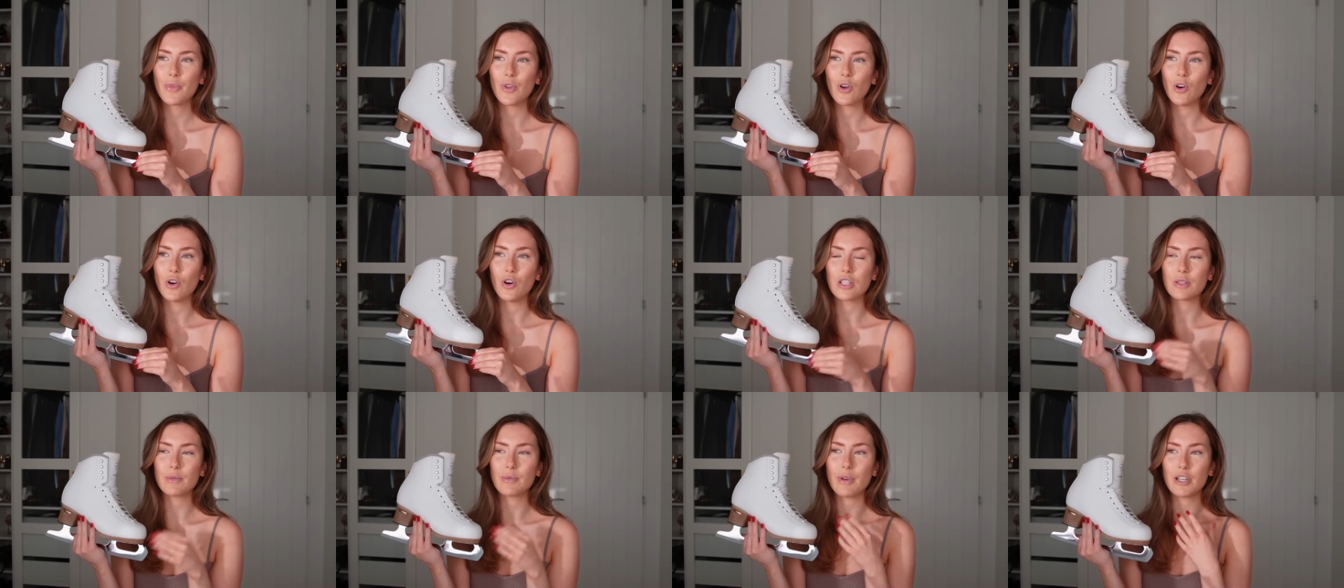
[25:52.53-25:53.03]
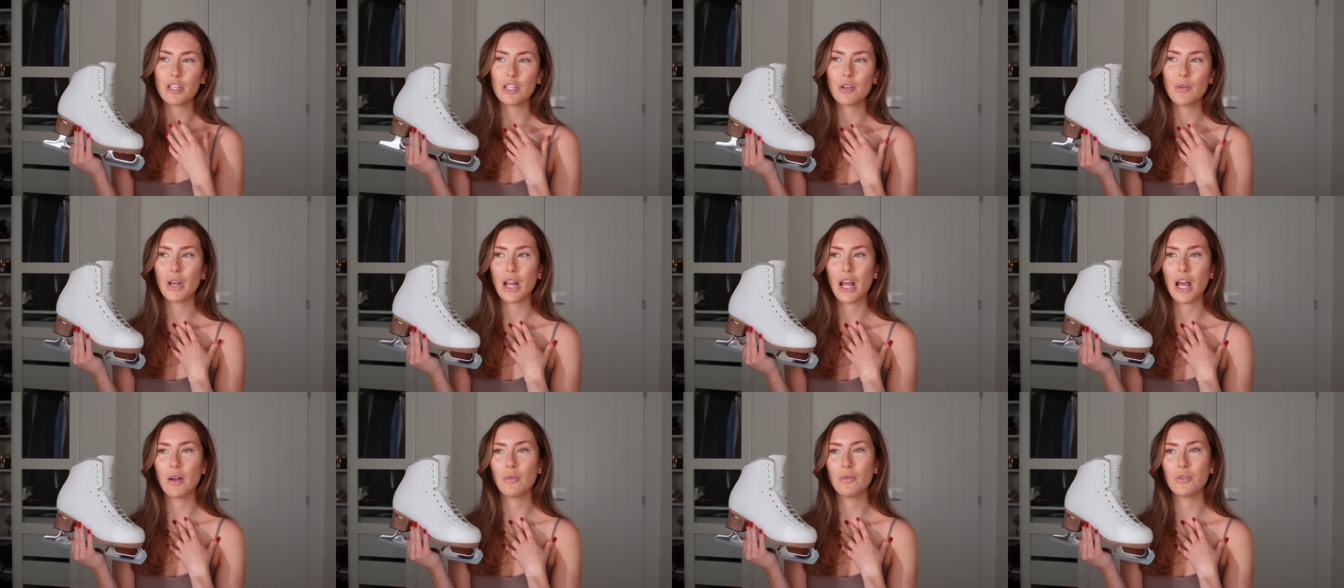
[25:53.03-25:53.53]
or especially
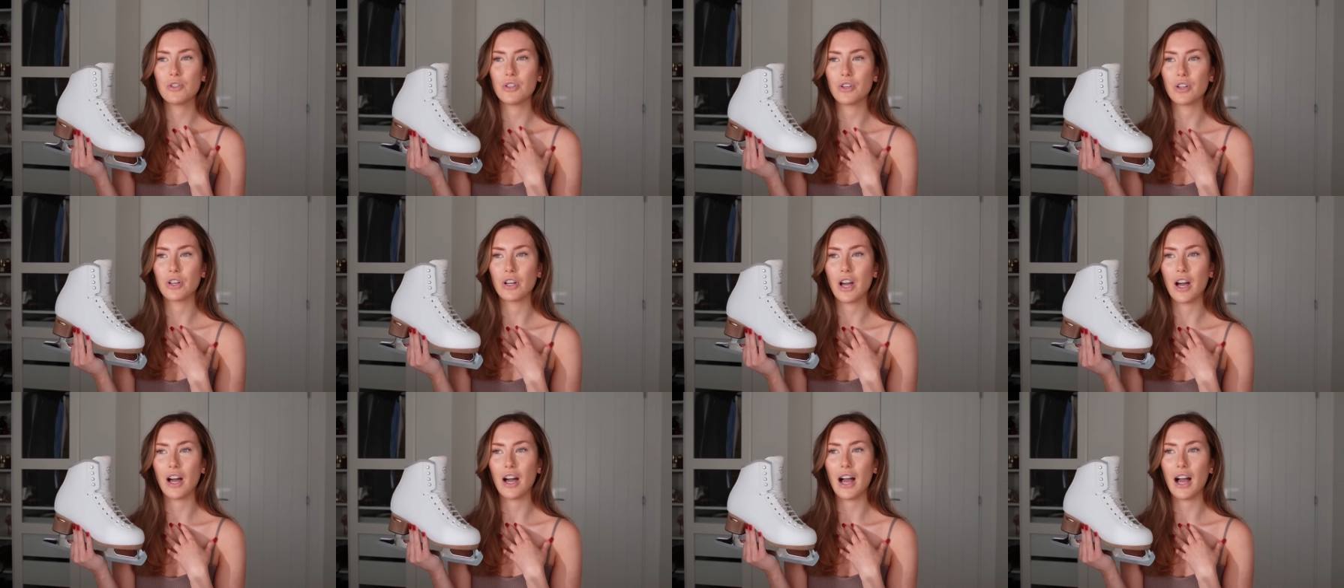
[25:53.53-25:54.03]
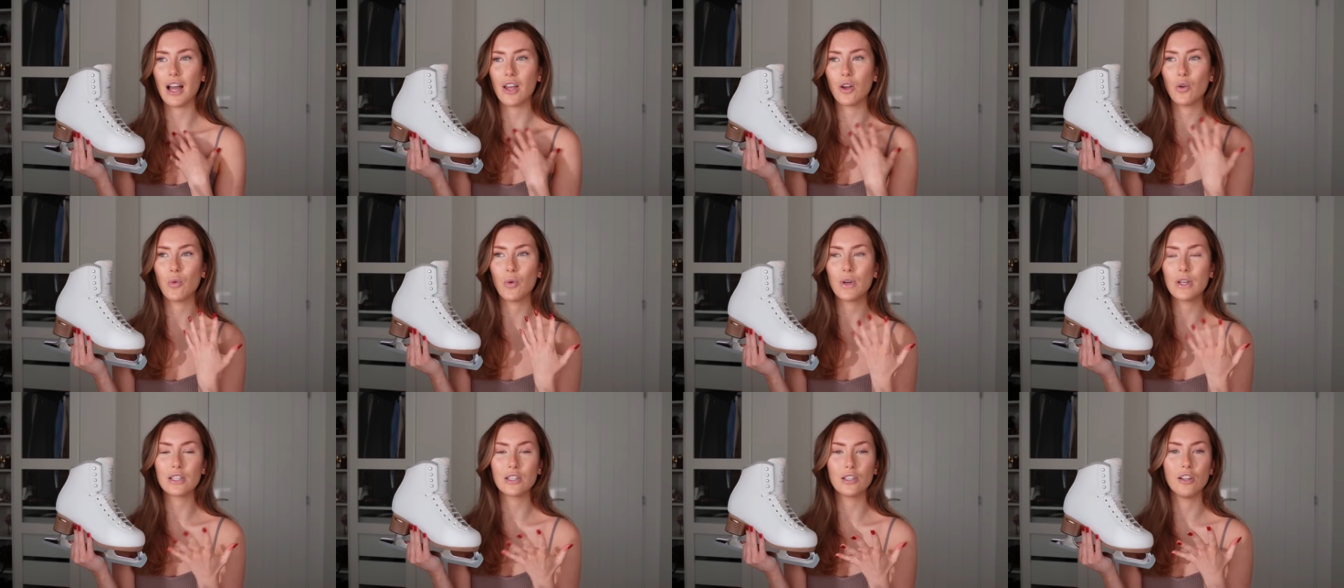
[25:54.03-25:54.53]
when I was younger, I
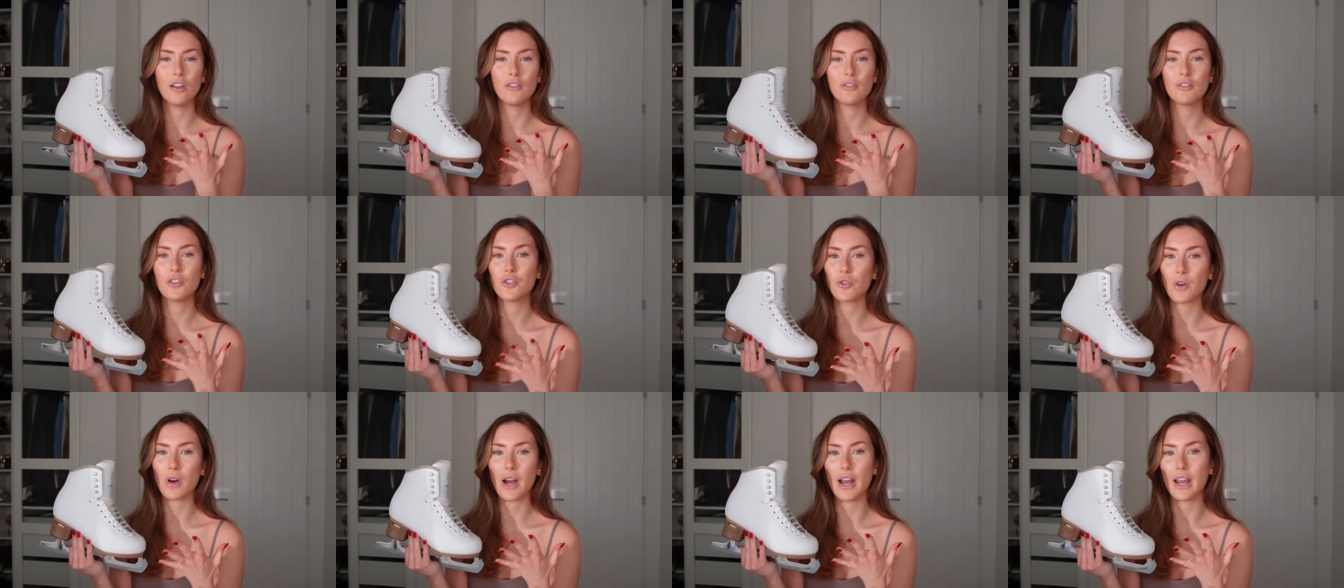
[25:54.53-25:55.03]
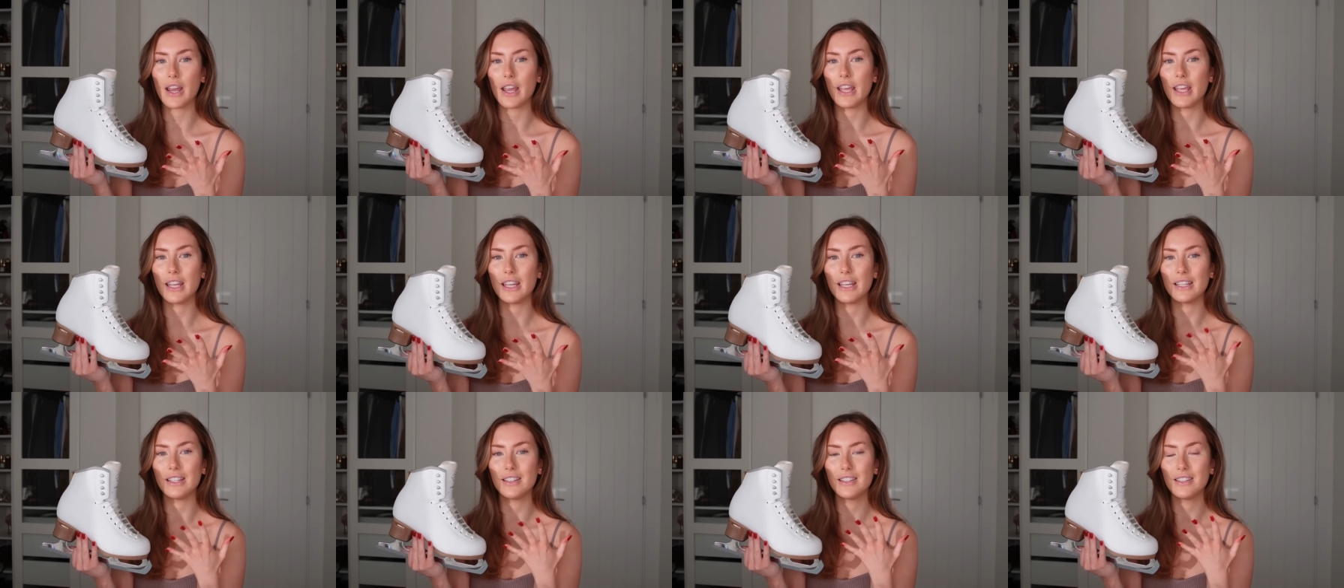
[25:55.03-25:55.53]
always loved
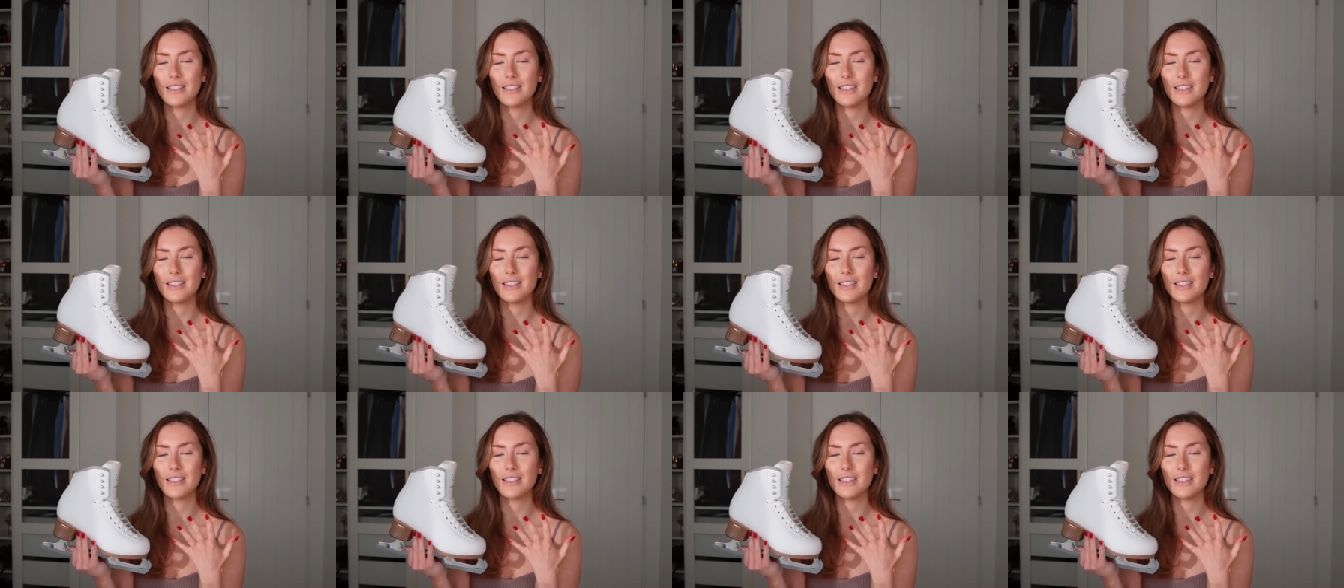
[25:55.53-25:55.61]
trying